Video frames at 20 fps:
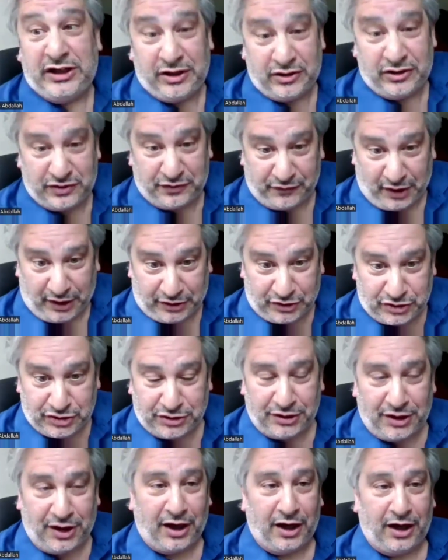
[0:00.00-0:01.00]
years of
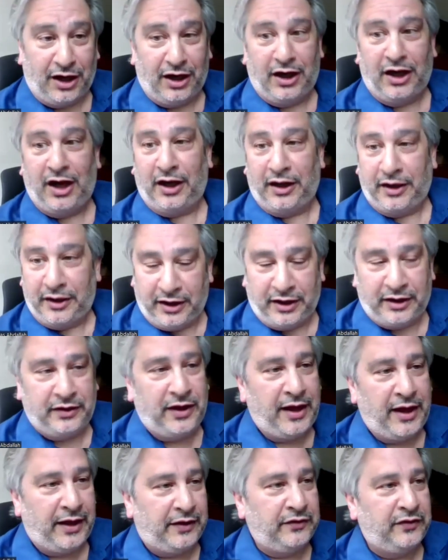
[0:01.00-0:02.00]
age.
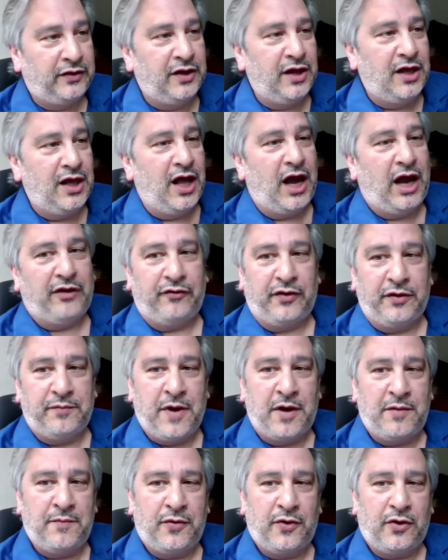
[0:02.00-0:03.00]
And I
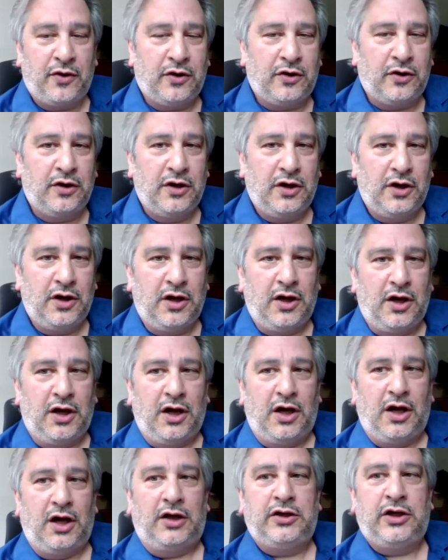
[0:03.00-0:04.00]
remember,
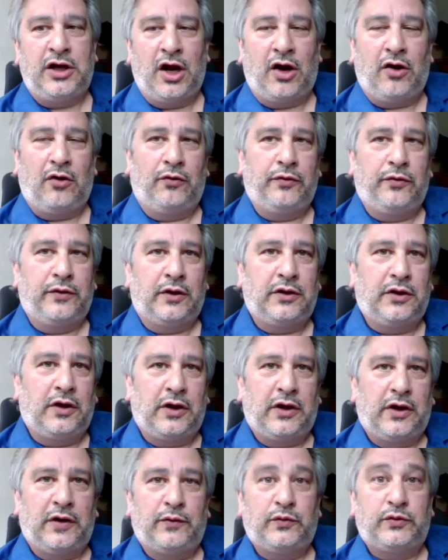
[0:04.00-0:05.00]
it
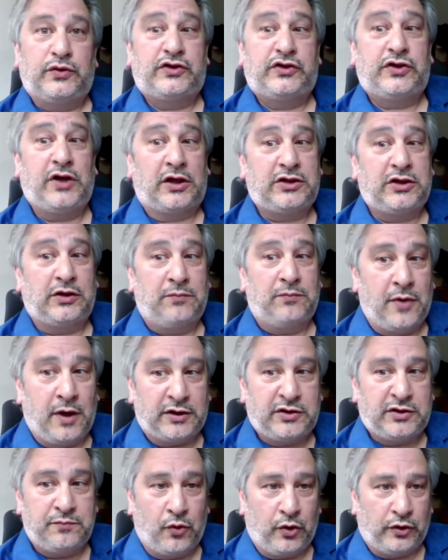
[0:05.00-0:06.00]
was such a
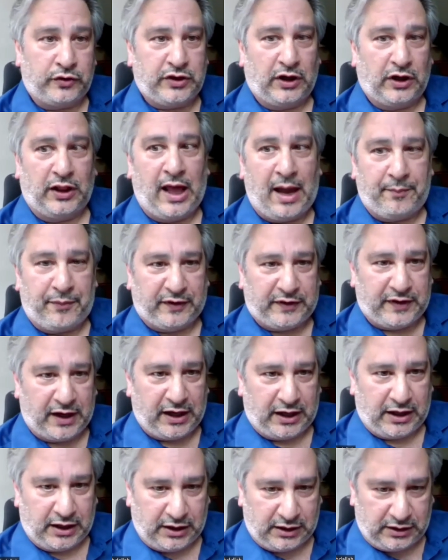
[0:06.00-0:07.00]
much more
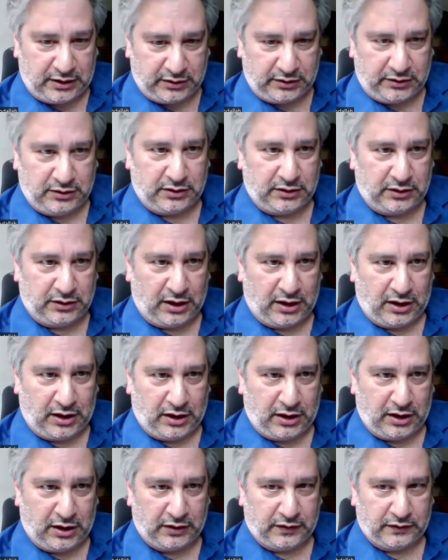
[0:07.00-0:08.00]
dilapidated
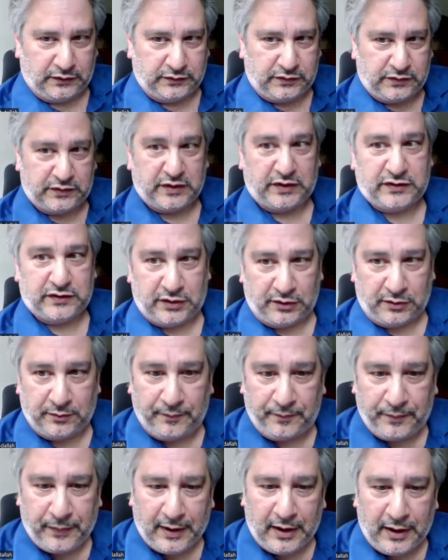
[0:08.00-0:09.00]
system.
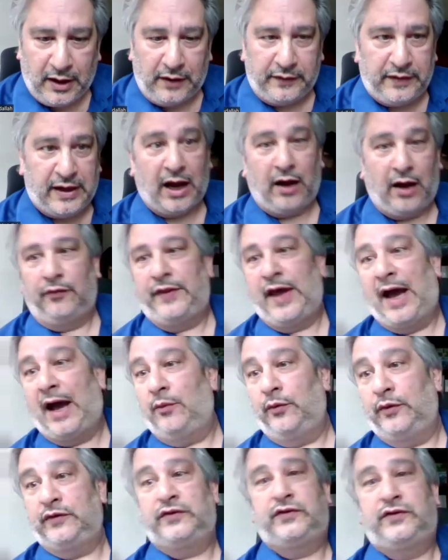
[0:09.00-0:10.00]
Now
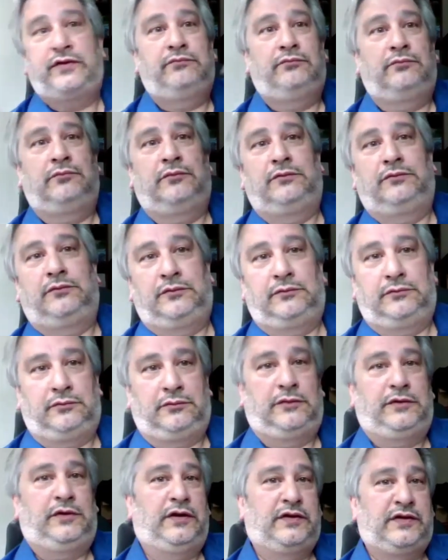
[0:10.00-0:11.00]
that was
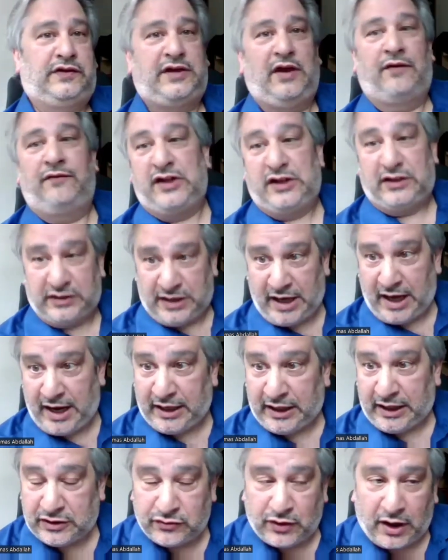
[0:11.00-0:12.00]
the 70s and
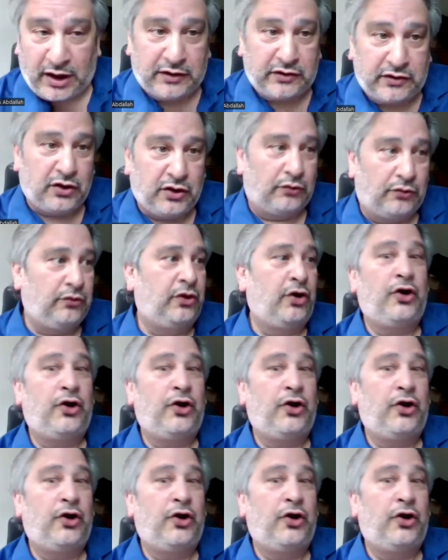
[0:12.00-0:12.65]
80s, right? So